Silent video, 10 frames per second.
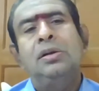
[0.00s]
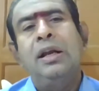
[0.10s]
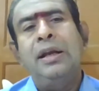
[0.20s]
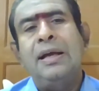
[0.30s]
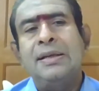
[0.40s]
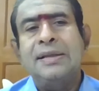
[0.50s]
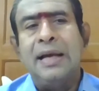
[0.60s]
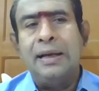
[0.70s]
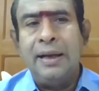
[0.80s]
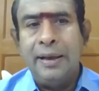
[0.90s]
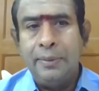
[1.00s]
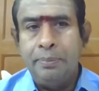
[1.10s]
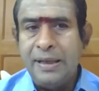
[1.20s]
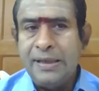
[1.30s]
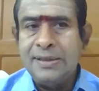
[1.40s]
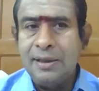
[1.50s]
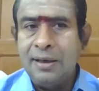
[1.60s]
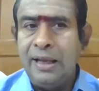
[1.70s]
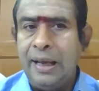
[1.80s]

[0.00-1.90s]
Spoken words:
Then as I have basically,